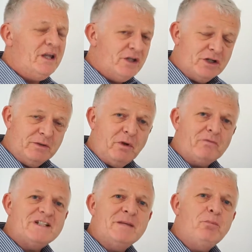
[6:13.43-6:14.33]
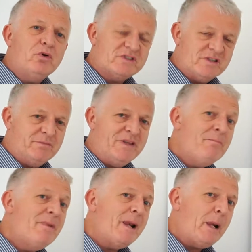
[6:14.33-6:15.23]
You can obviously put something
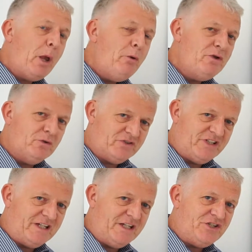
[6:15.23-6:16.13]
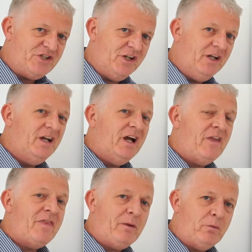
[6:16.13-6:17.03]
below your signature,
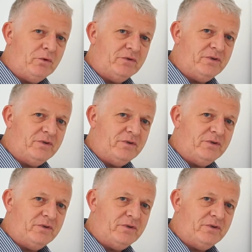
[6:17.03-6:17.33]
and that will,